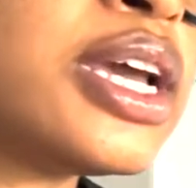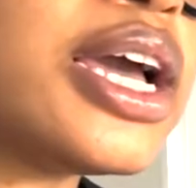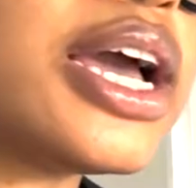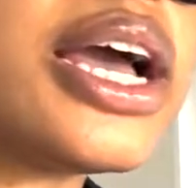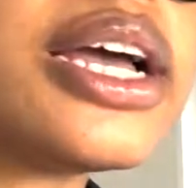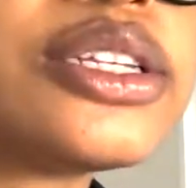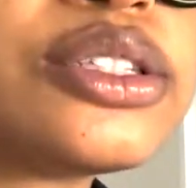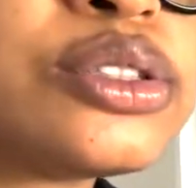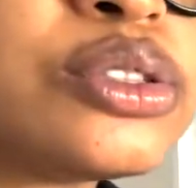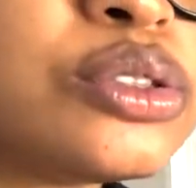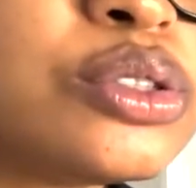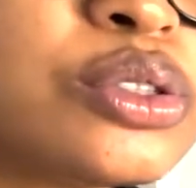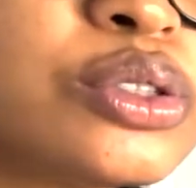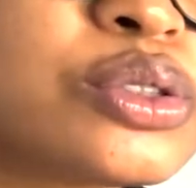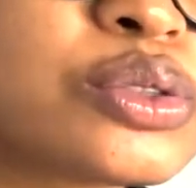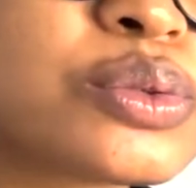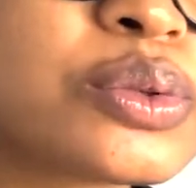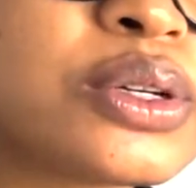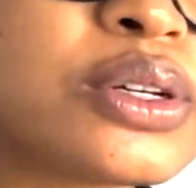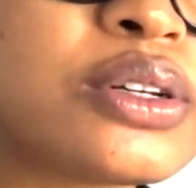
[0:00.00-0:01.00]
As
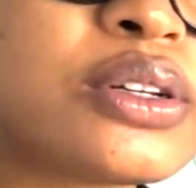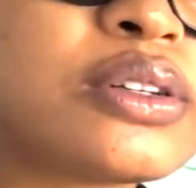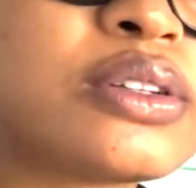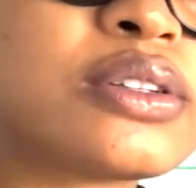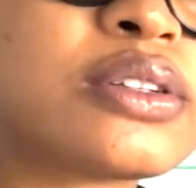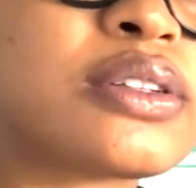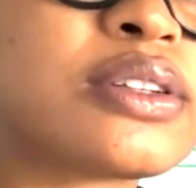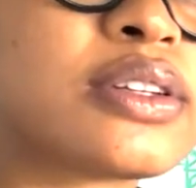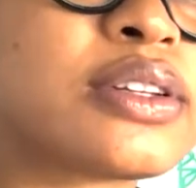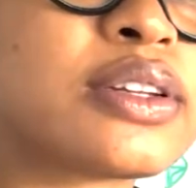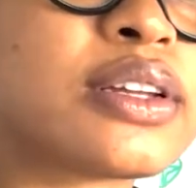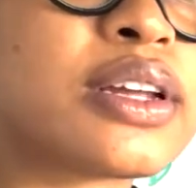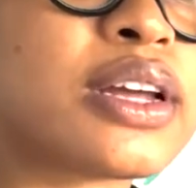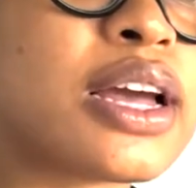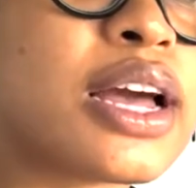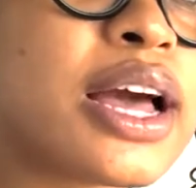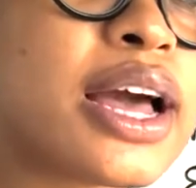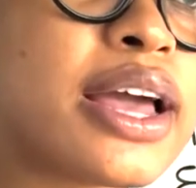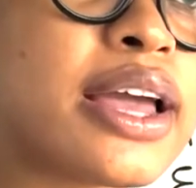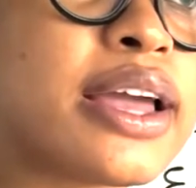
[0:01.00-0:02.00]
usual,
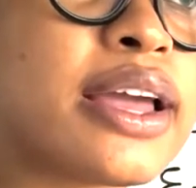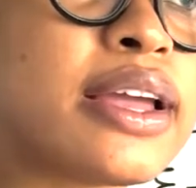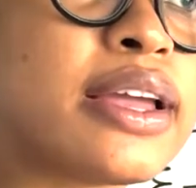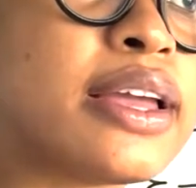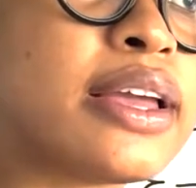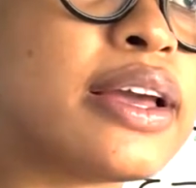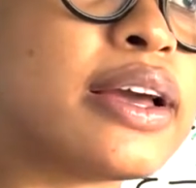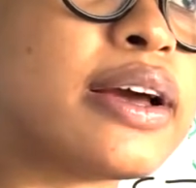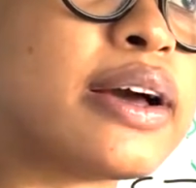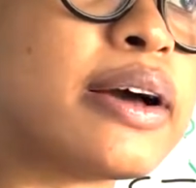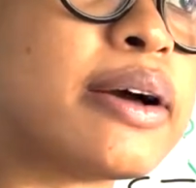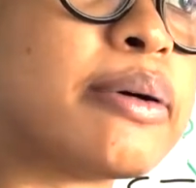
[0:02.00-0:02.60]
I